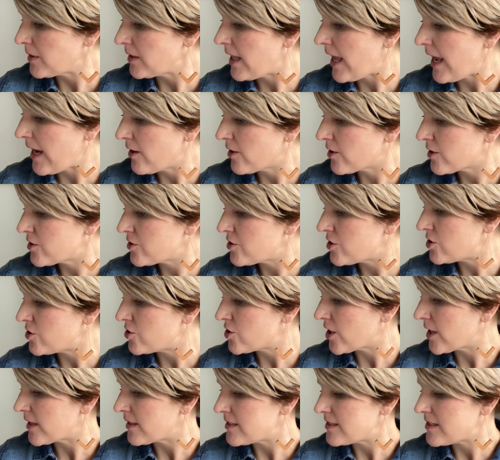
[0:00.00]
layers
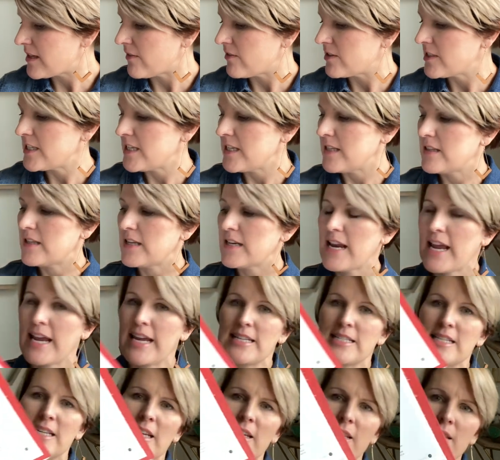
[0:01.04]
during the 17th and
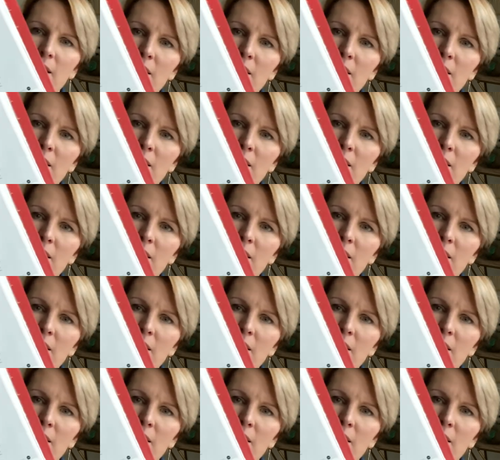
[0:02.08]
18th